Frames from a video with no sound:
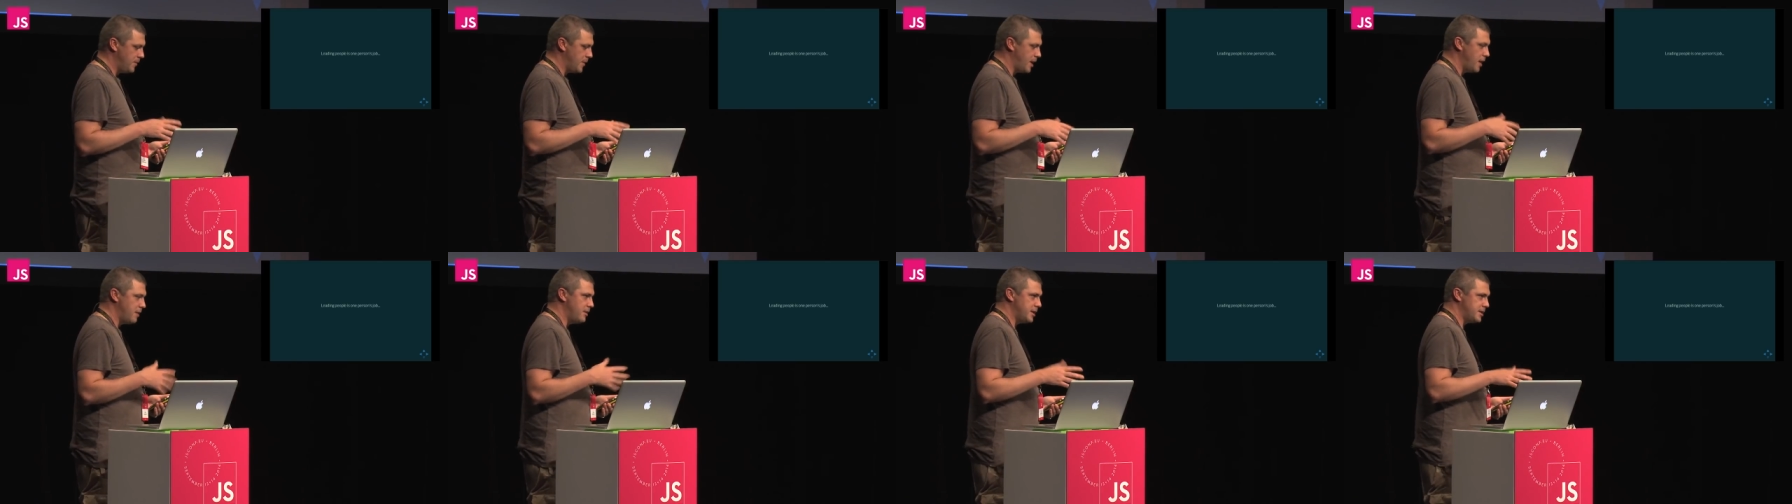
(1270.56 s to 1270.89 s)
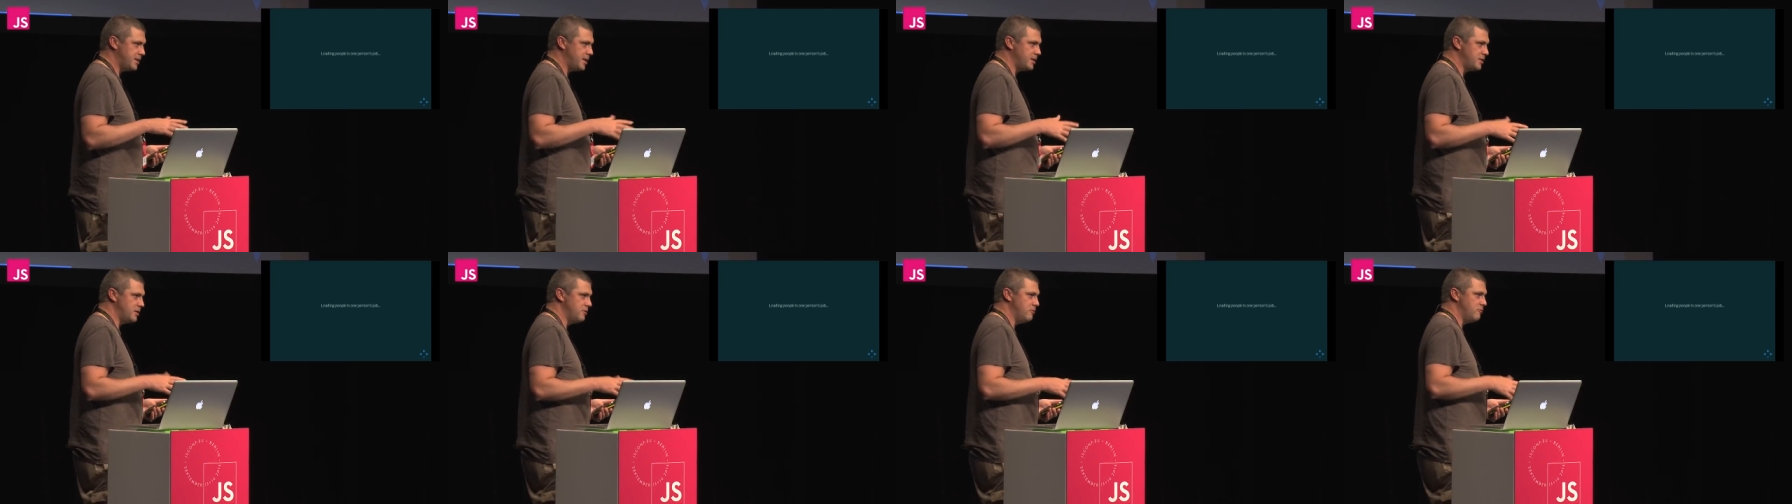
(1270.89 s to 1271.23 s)

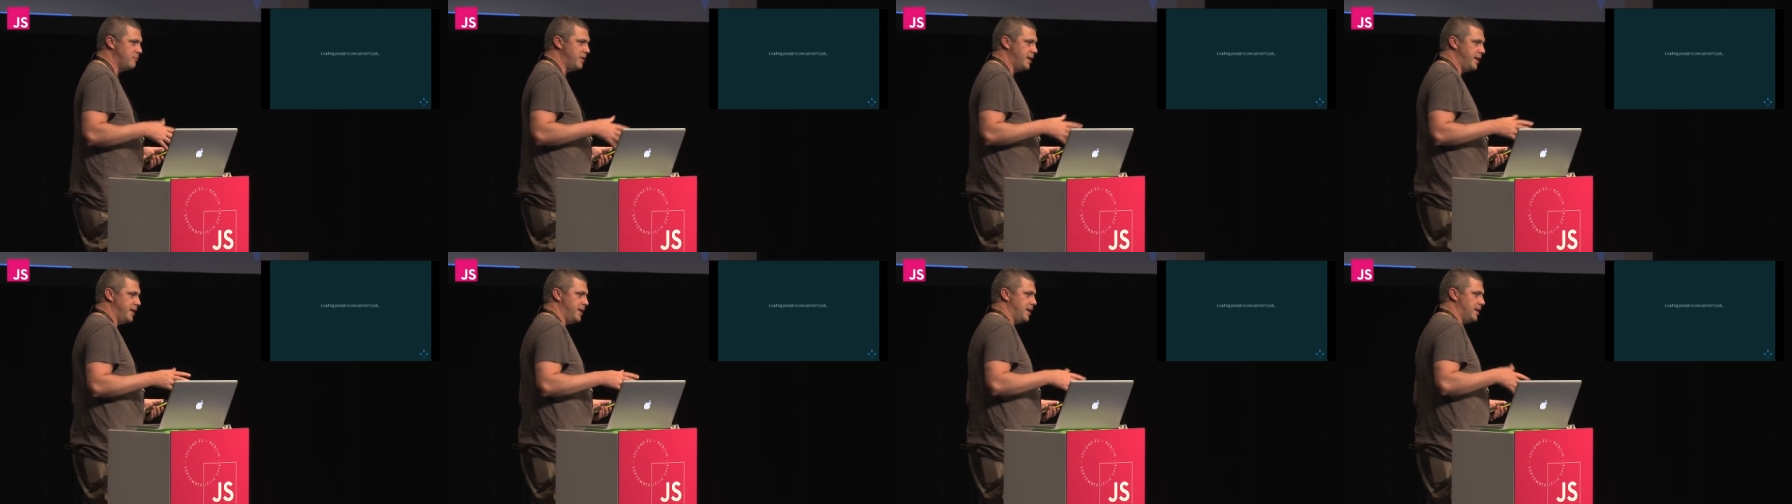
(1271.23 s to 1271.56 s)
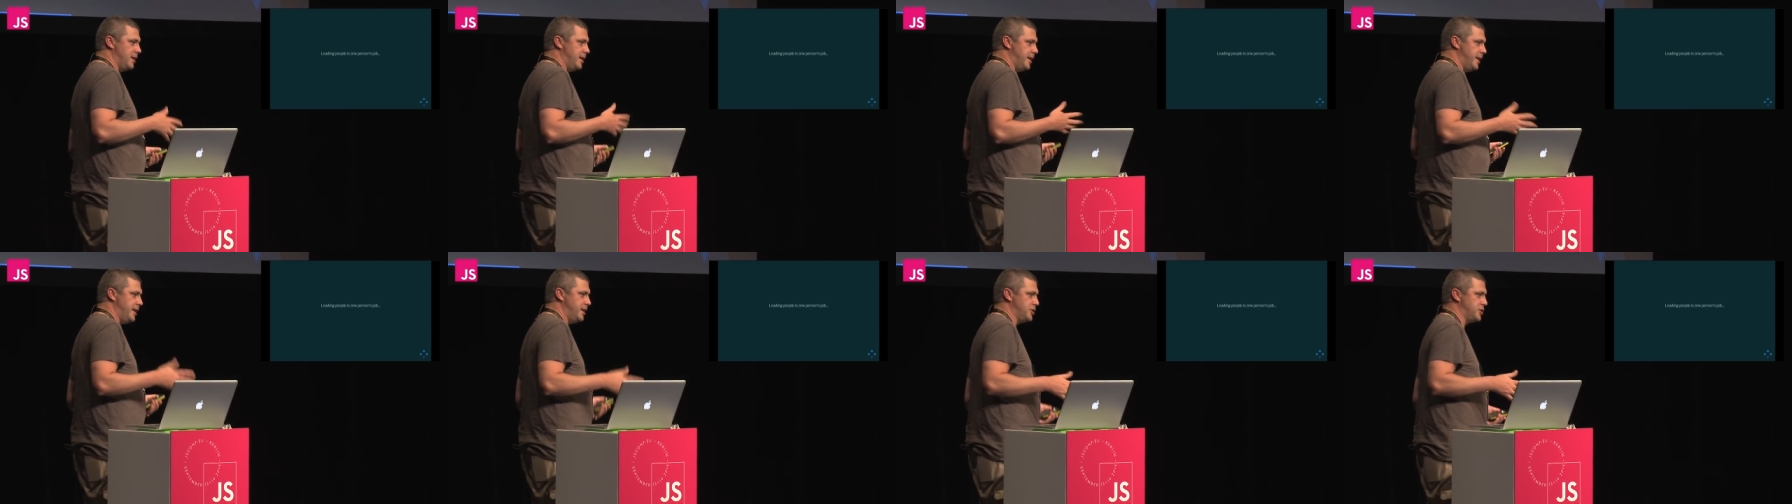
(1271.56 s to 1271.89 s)
This isn't really a
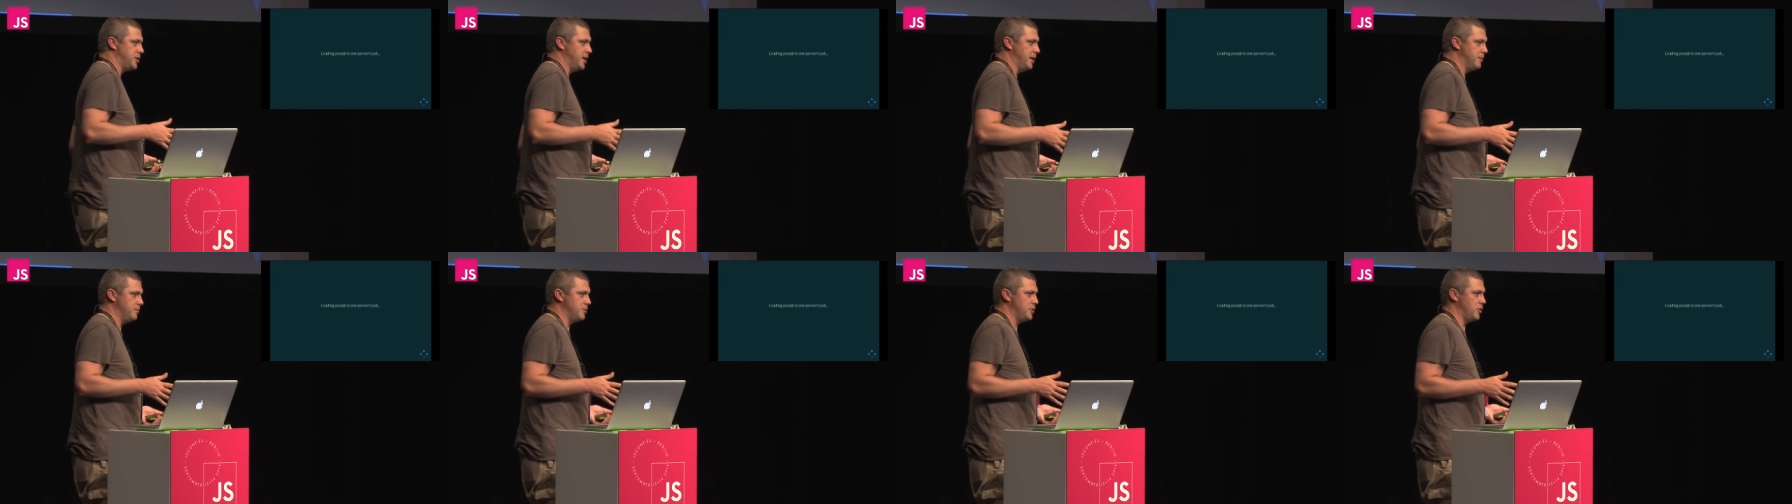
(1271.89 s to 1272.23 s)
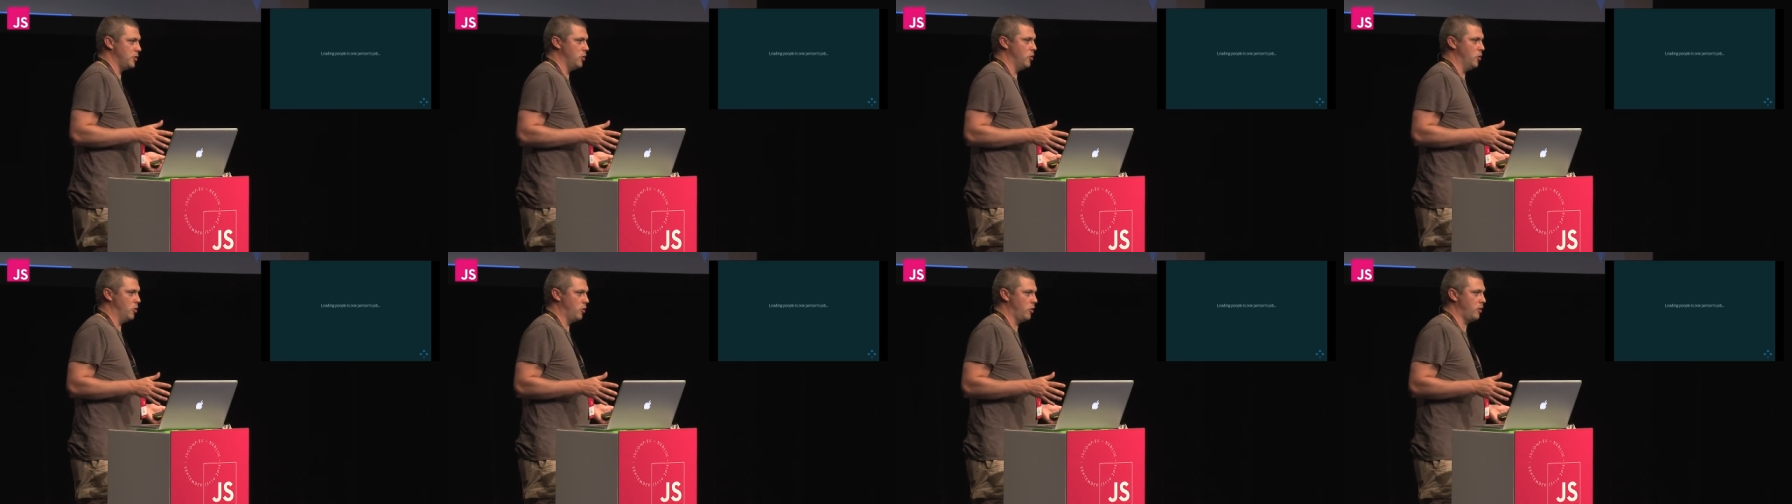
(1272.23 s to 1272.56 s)
leadership
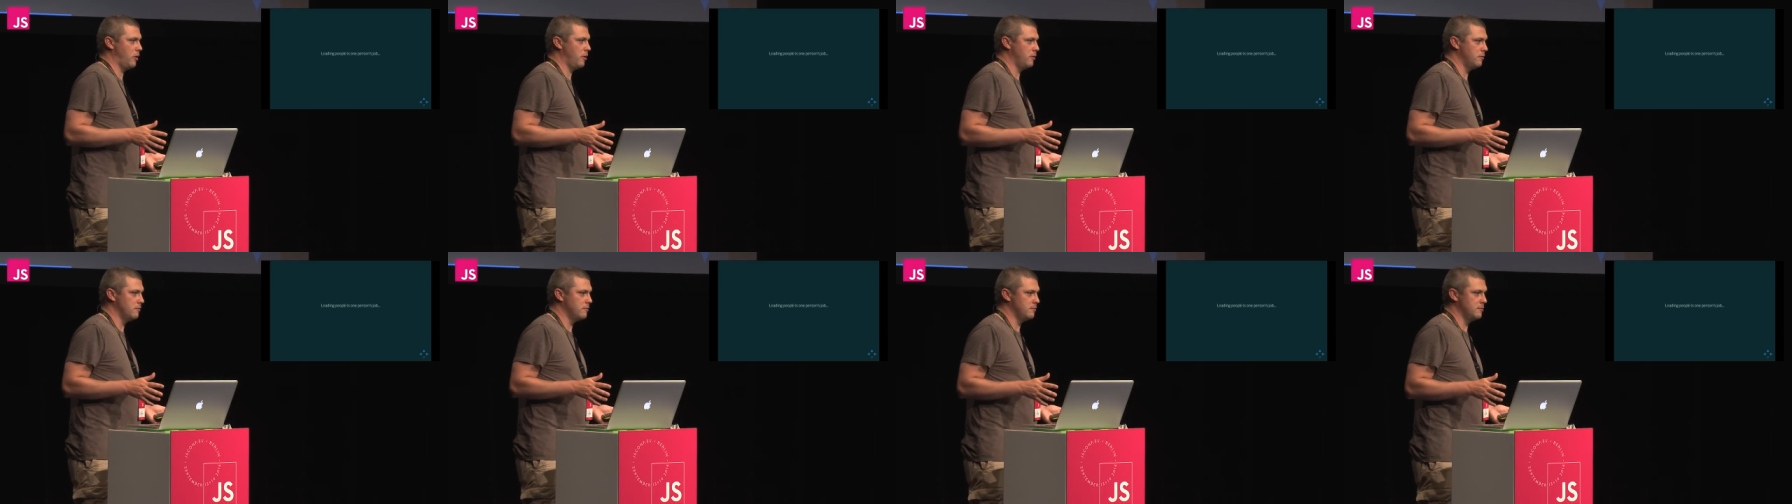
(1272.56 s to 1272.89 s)
talk.